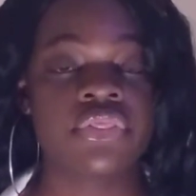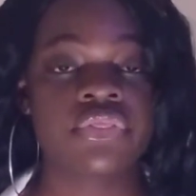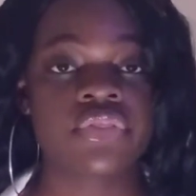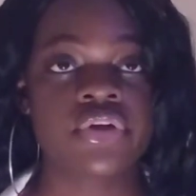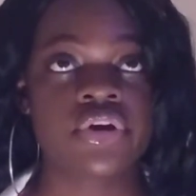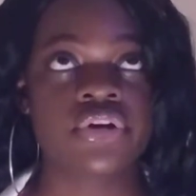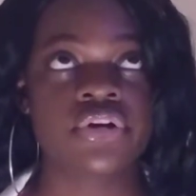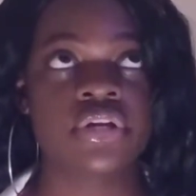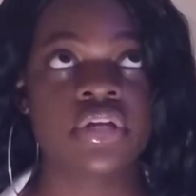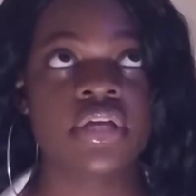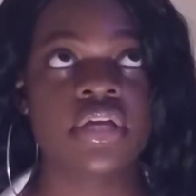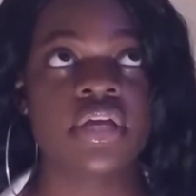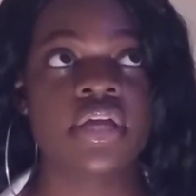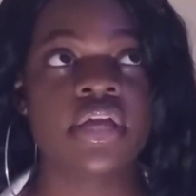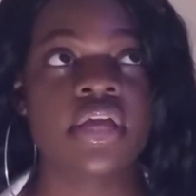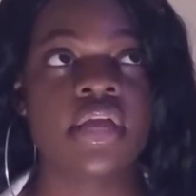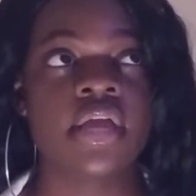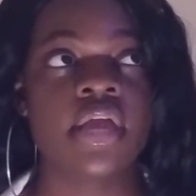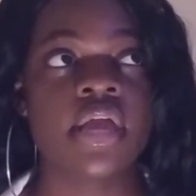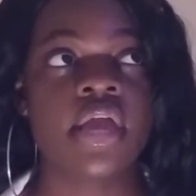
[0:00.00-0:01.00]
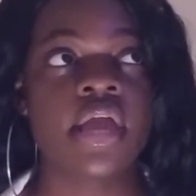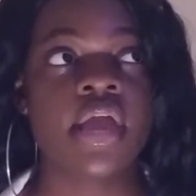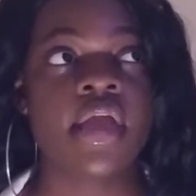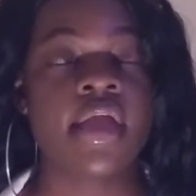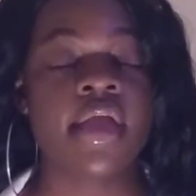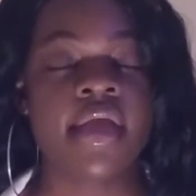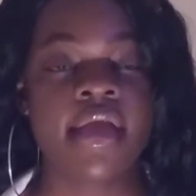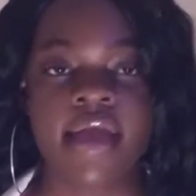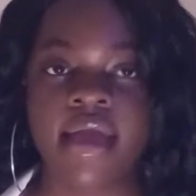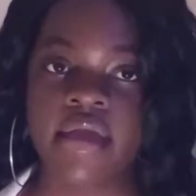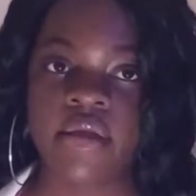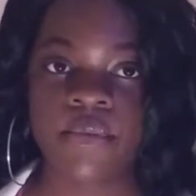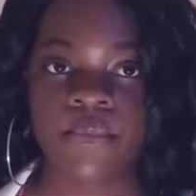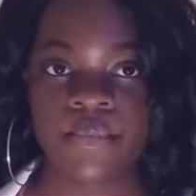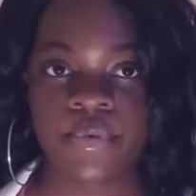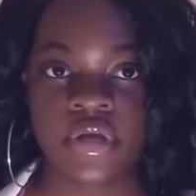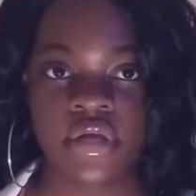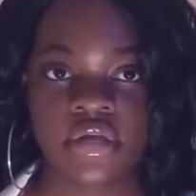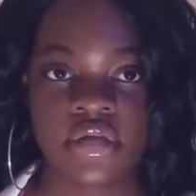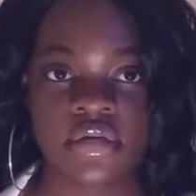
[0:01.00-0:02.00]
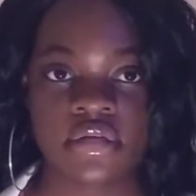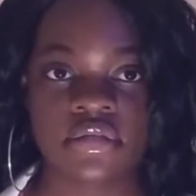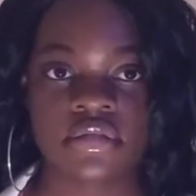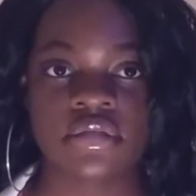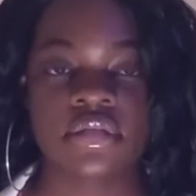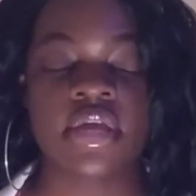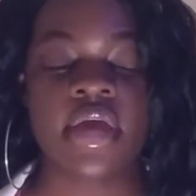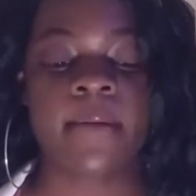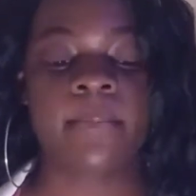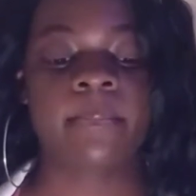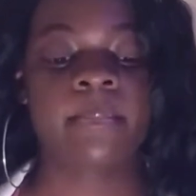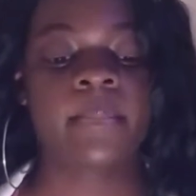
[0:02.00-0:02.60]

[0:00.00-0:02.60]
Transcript: 38 weeks. Yeah,